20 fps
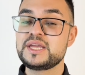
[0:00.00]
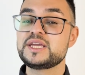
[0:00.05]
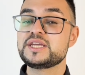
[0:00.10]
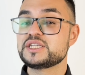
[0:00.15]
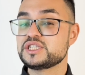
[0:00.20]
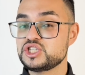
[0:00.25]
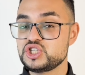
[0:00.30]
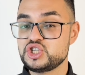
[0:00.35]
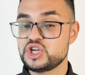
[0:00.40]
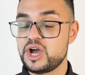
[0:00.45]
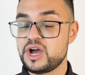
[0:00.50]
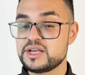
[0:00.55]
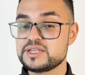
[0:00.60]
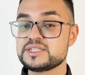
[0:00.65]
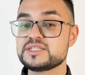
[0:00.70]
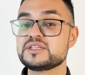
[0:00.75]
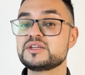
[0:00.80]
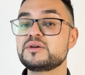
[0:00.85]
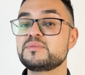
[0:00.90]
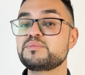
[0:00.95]
it's
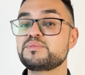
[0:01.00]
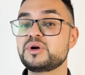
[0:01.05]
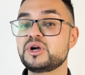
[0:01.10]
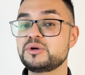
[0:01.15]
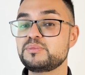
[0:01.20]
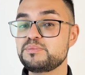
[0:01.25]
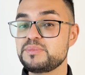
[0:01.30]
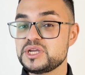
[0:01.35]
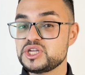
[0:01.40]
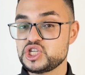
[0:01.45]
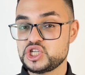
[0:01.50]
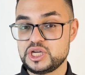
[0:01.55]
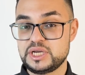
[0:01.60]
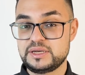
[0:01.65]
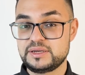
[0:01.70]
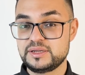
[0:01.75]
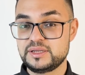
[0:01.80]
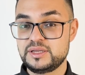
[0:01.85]
just permission.